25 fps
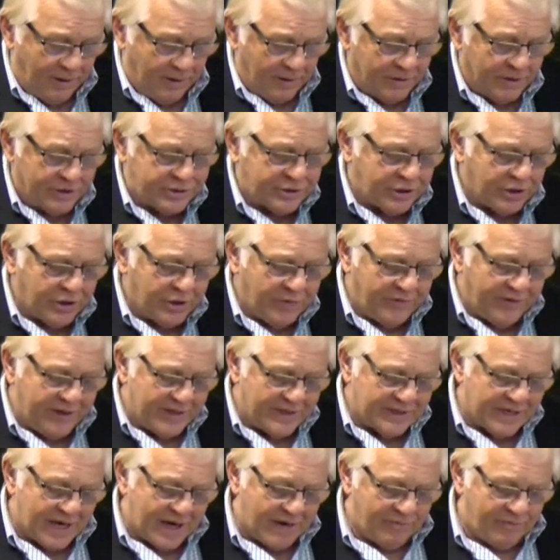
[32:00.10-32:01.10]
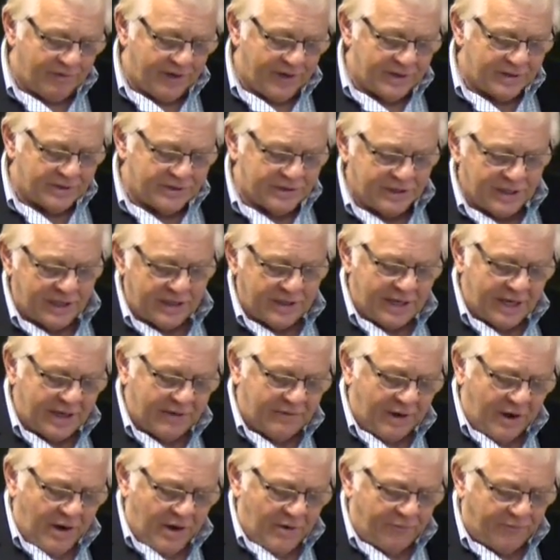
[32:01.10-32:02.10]
The surveys I've read said
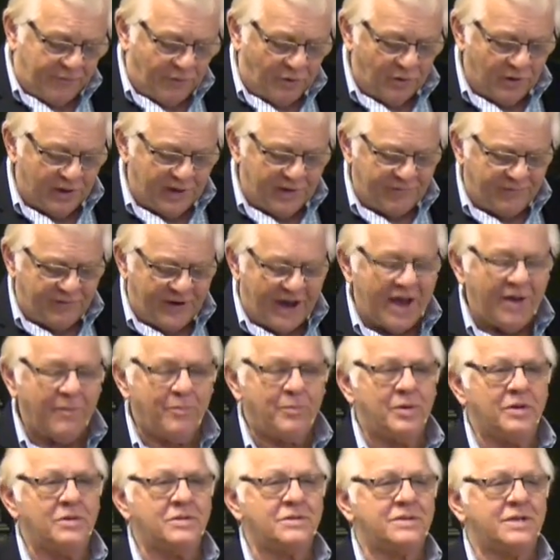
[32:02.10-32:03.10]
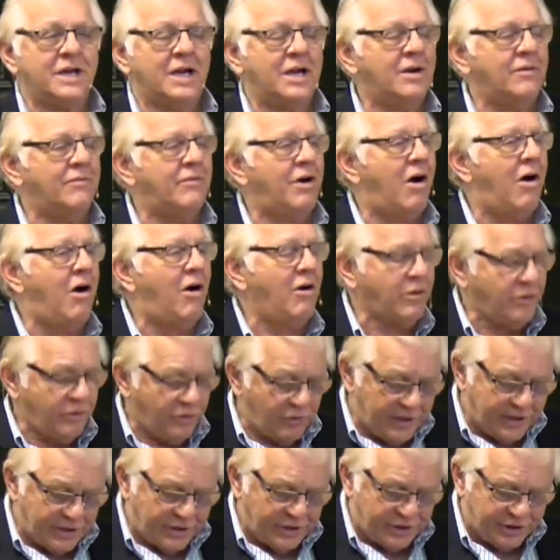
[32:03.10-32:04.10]
that 45% of all
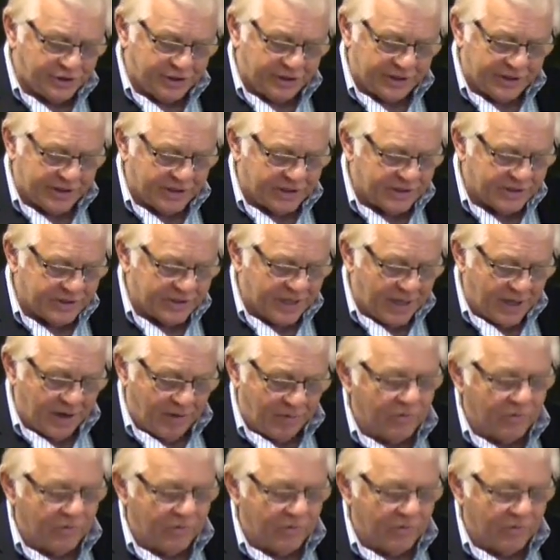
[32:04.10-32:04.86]
Christians